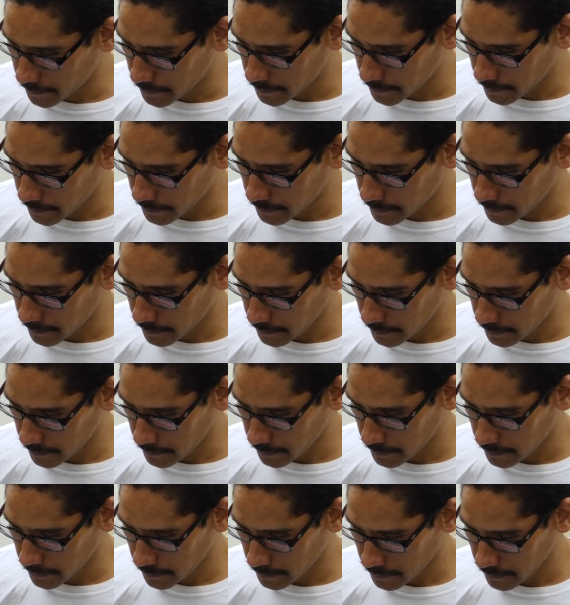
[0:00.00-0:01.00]

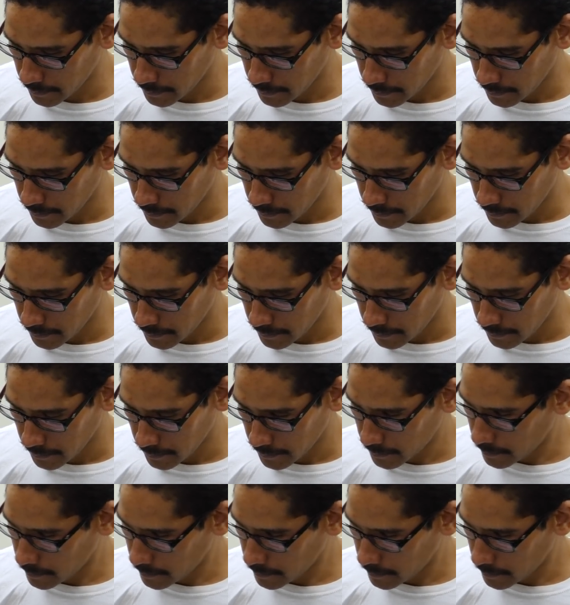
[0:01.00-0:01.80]
(silence)